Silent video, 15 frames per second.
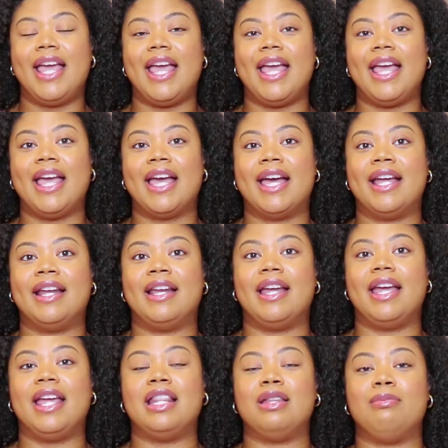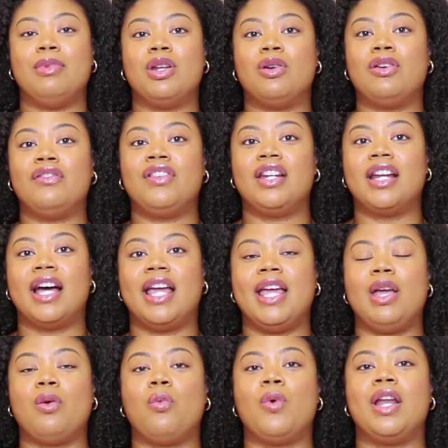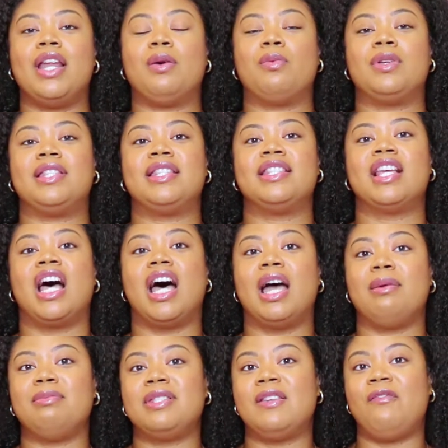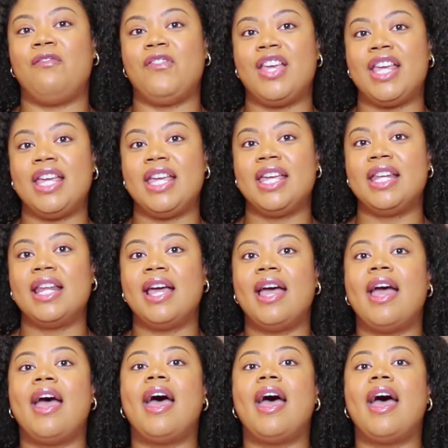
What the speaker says: and in the middle of the night when it was time to feed,